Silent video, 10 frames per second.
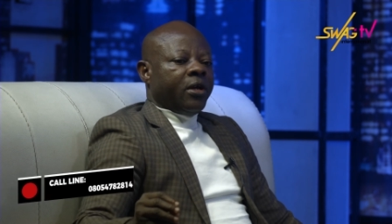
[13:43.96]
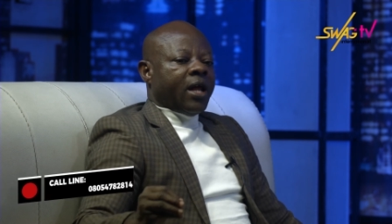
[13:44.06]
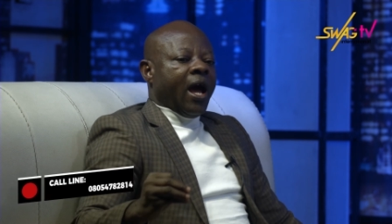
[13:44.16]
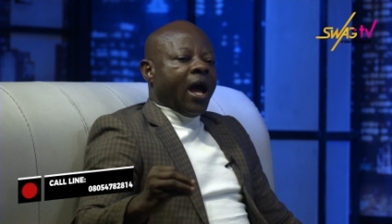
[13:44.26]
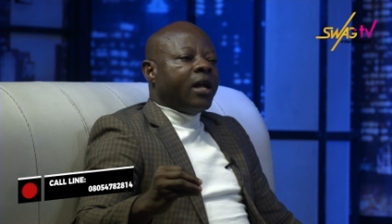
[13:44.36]

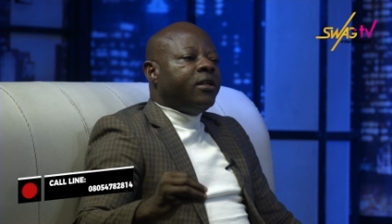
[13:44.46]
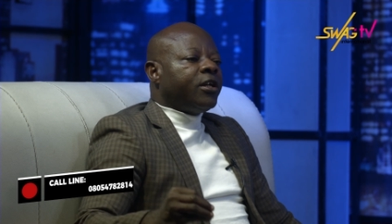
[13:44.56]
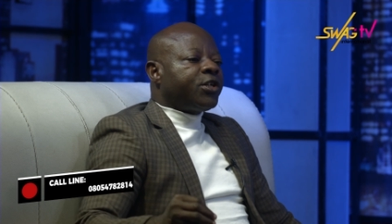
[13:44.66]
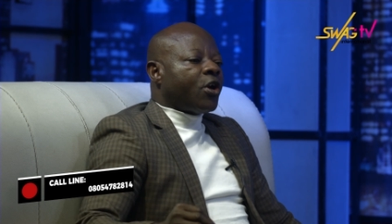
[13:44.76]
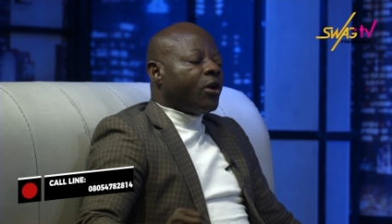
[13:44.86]
that
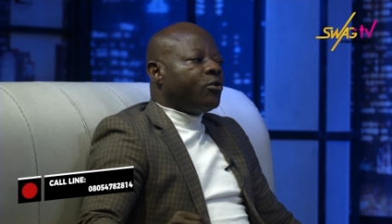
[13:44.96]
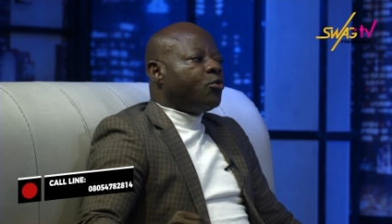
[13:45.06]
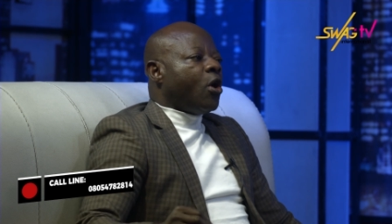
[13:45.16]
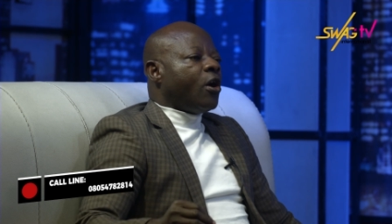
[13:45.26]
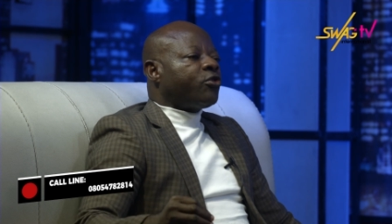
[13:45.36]
addiction
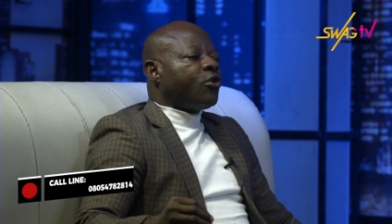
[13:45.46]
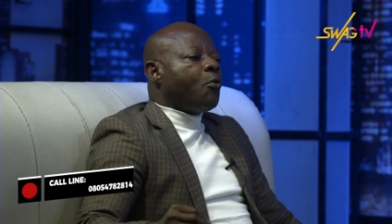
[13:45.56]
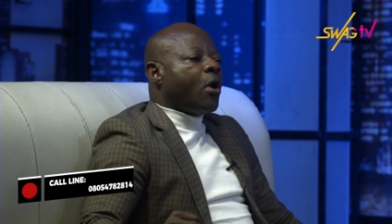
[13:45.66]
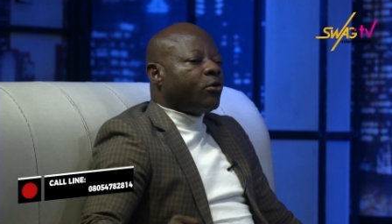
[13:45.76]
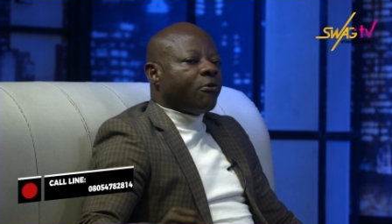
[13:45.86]
will also
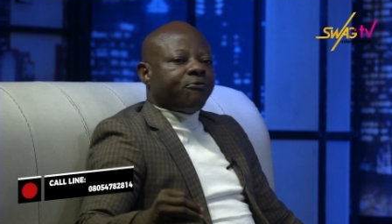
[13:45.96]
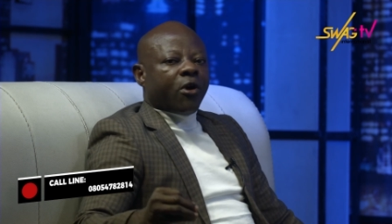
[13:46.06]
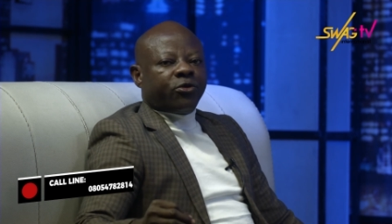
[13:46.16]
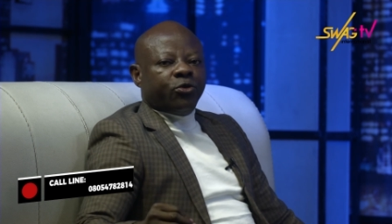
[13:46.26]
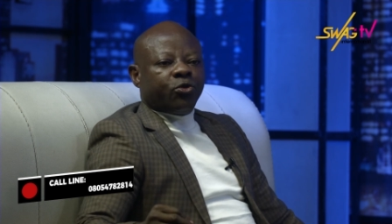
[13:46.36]
want to
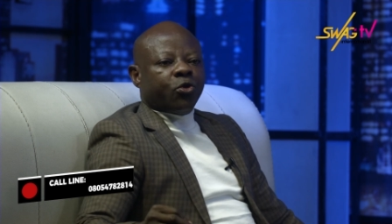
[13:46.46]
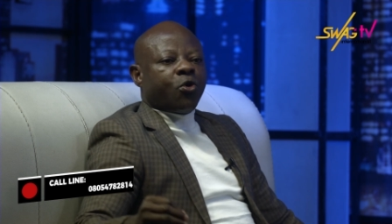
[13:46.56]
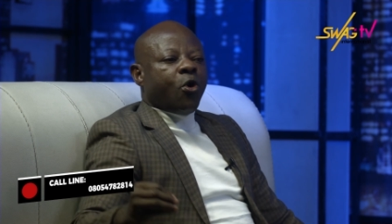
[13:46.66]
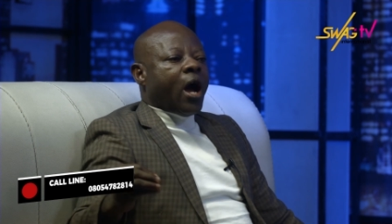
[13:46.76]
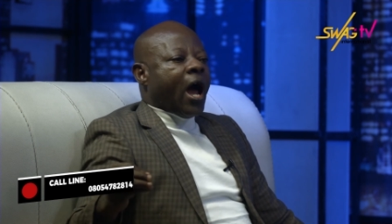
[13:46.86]
force you to
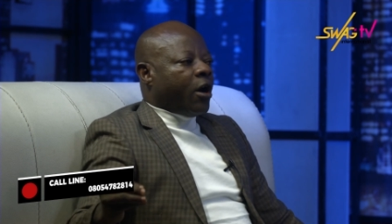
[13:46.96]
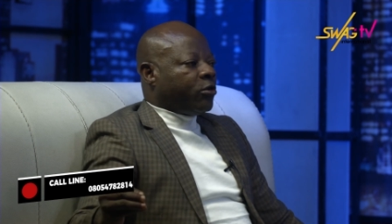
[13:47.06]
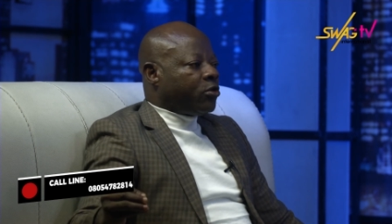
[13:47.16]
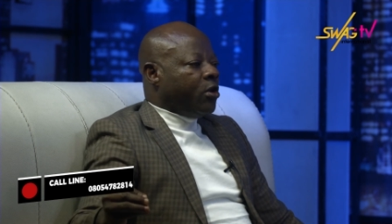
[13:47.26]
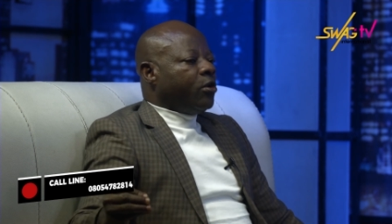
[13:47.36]
go
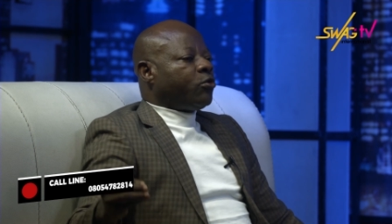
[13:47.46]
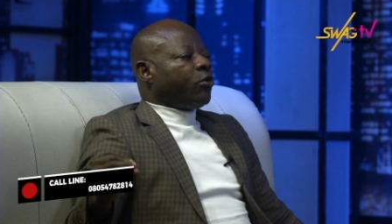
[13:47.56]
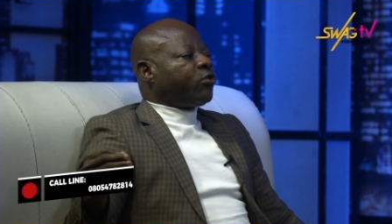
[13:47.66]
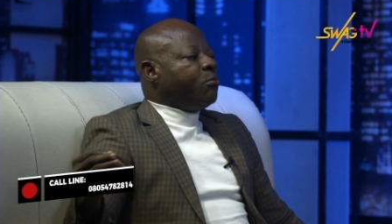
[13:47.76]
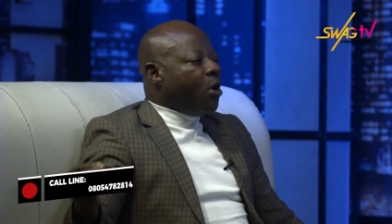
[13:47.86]
out
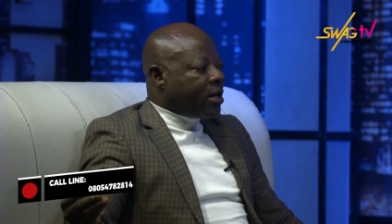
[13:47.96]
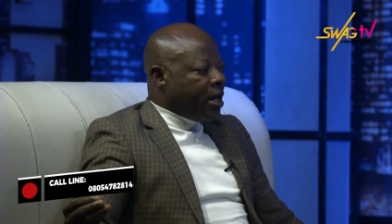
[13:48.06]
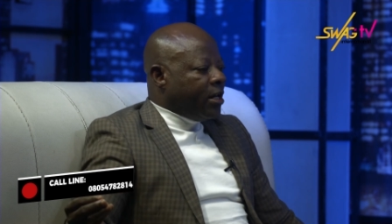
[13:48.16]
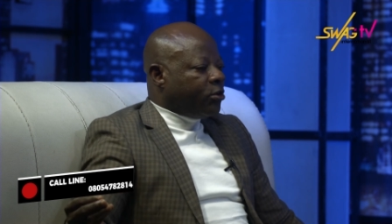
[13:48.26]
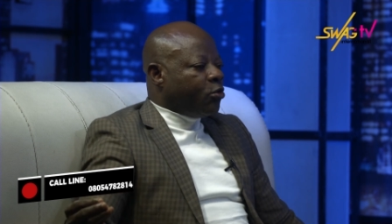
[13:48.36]
to smoke
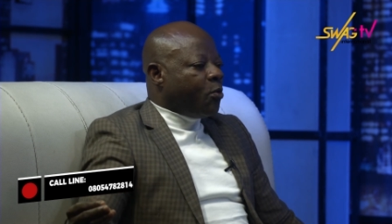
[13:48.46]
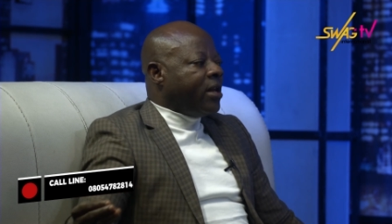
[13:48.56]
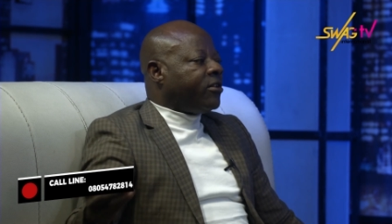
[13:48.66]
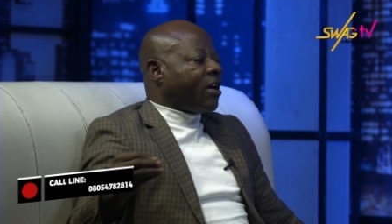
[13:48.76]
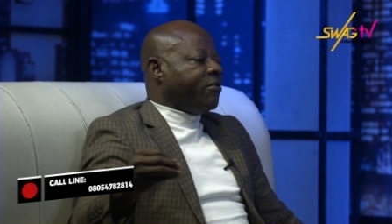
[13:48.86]
a little
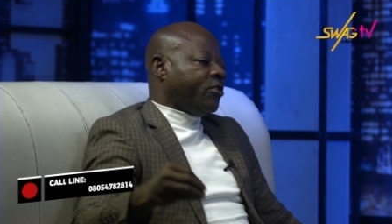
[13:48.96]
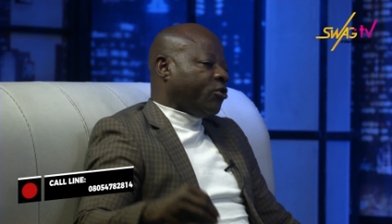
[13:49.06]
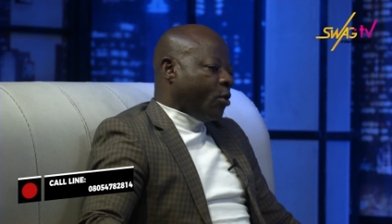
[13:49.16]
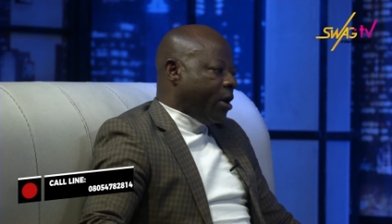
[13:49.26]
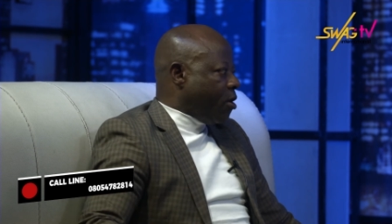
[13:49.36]
when the service
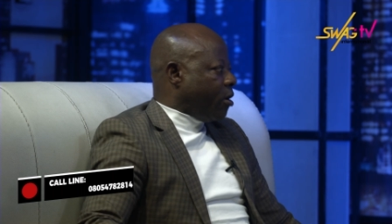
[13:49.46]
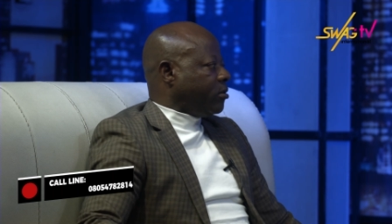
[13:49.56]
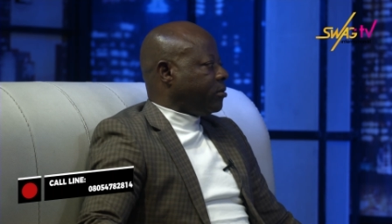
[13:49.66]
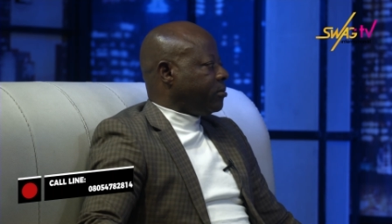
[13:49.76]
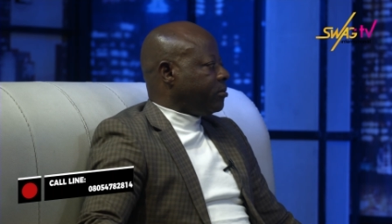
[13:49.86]
is going
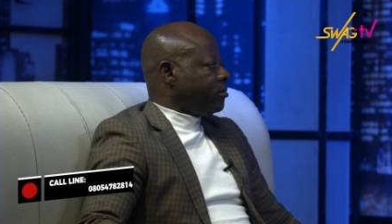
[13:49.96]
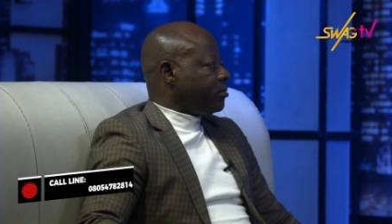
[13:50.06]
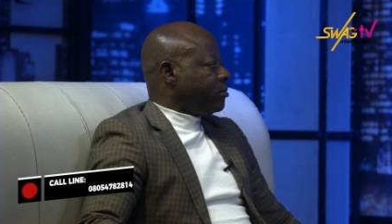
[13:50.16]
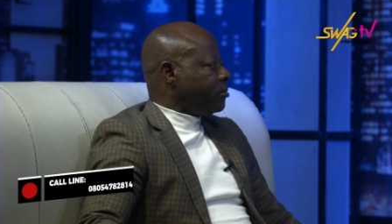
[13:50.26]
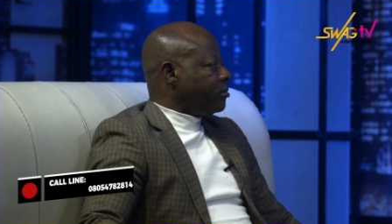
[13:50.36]
on.
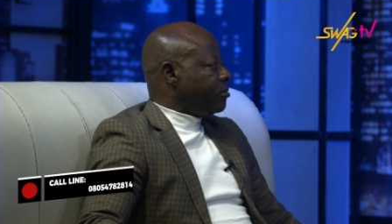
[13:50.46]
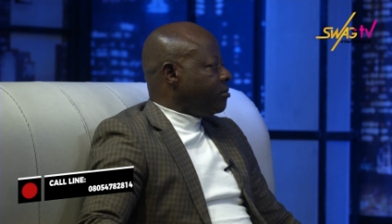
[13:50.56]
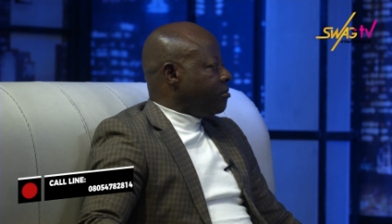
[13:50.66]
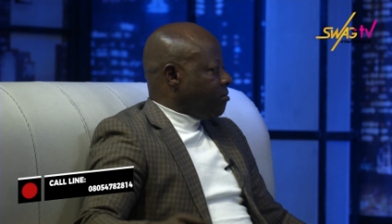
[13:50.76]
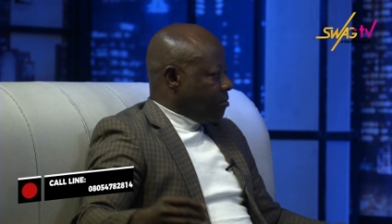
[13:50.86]
Okay.
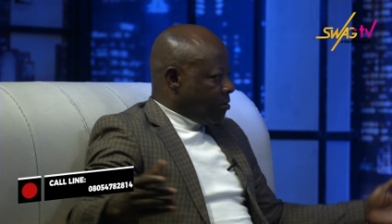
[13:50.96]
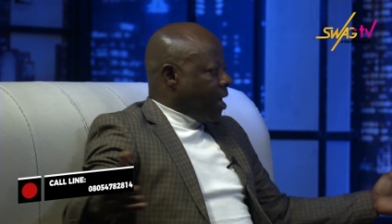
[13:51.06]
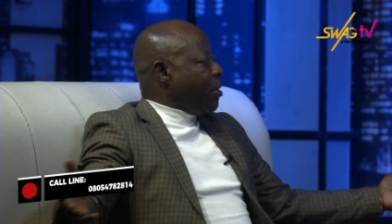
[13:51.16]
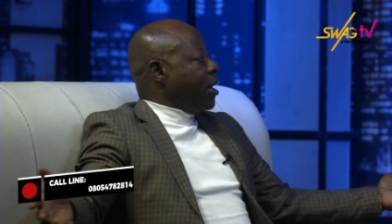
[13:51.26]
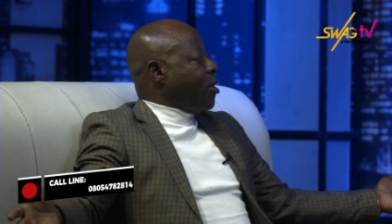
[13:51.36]

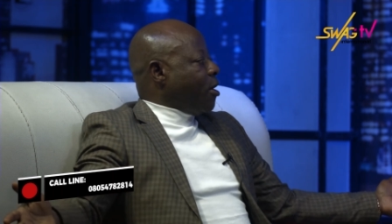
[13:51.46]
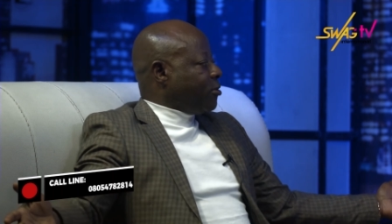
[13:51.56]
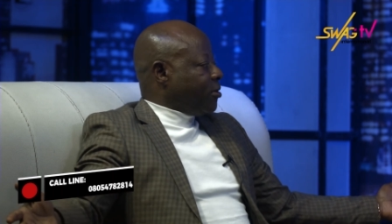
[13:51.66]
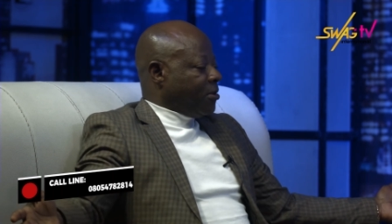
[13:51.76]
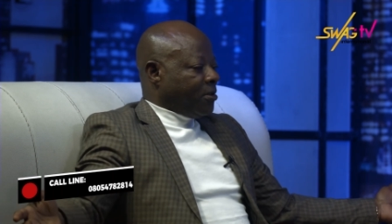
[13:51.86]
That's it
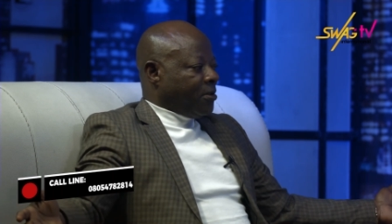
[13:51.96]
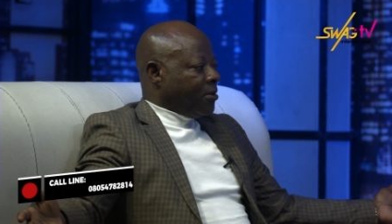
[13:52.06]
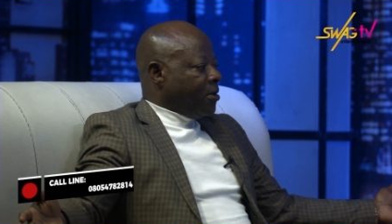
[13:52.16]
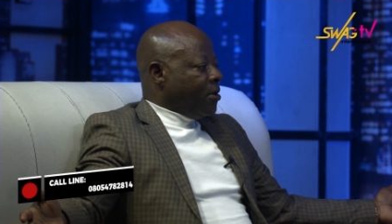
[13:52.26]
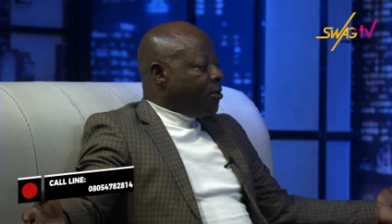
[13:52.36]
does.
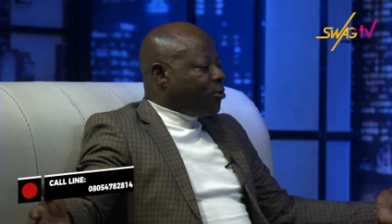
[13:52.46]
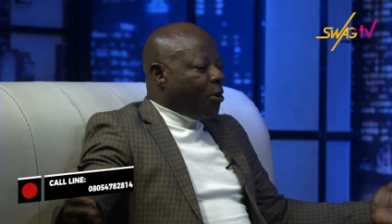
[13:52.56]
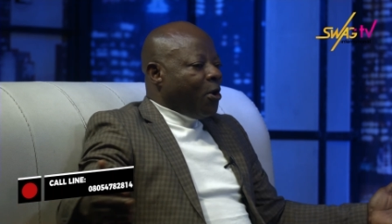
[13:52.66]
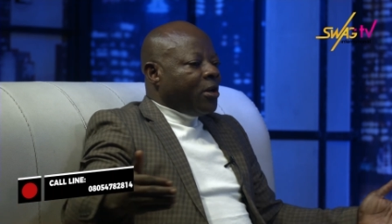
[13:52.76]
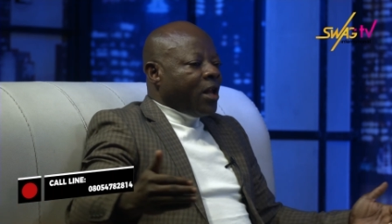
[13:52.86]
Okay.
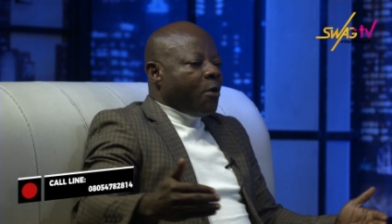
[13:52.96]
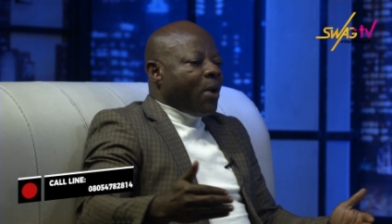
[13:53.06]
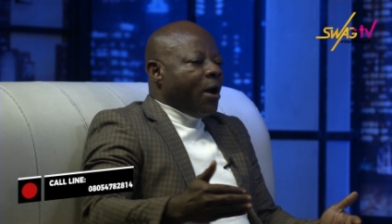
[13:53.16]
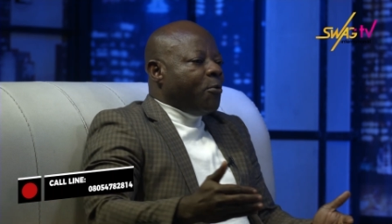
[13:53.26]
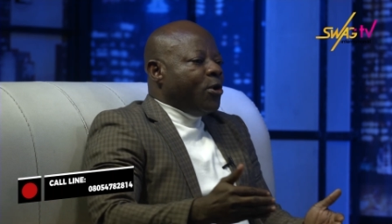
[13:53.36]
So now,
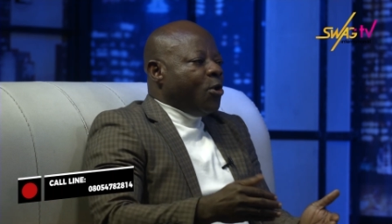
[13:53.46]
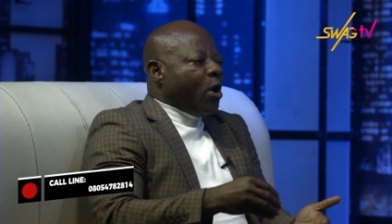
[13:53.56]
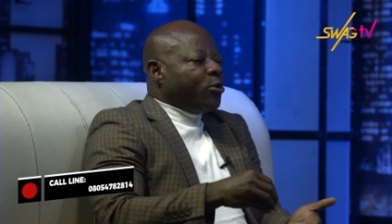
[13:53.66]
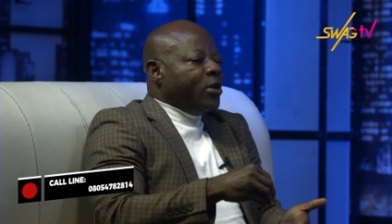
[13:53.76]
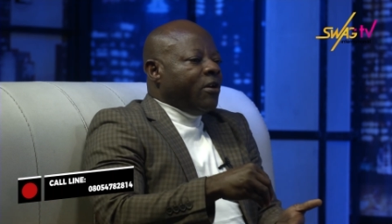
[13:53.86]
why would you
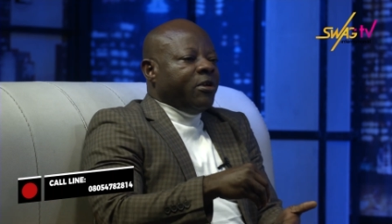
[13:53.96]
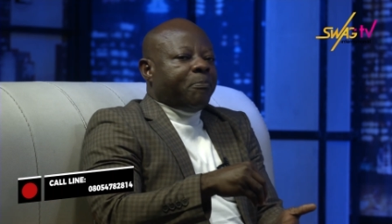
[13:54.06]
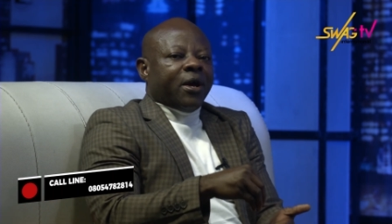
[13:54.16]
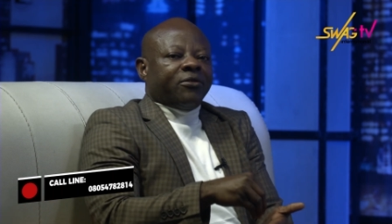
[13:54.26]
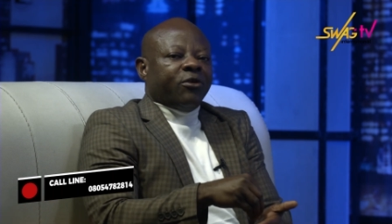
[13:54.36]
want to leave the
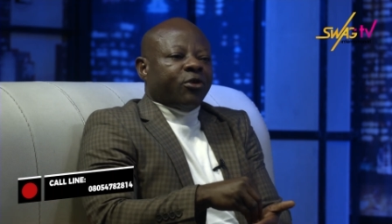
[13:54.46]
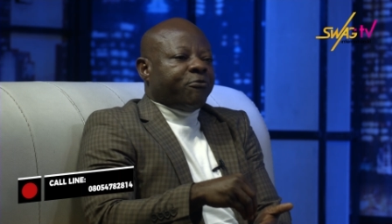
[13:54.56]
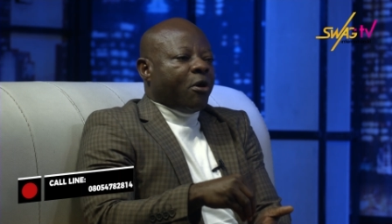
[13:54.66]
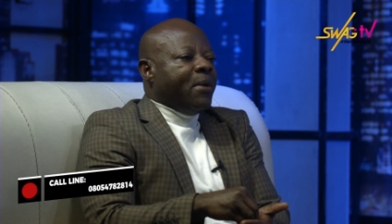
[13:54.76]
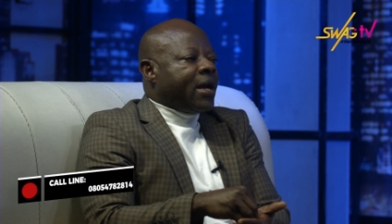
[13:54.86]
presence
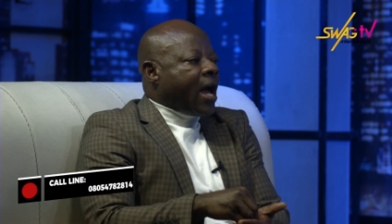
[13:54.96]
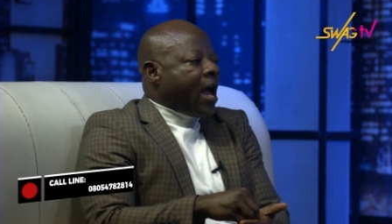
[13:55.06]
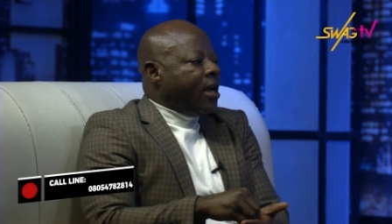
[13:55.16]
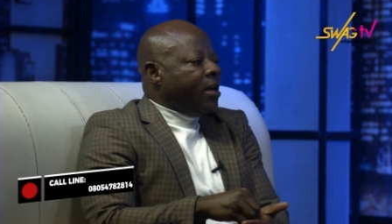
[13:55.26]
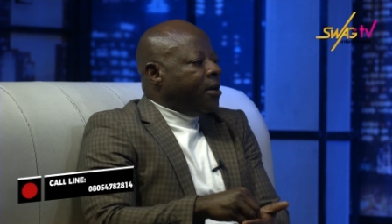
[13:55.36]
of your maker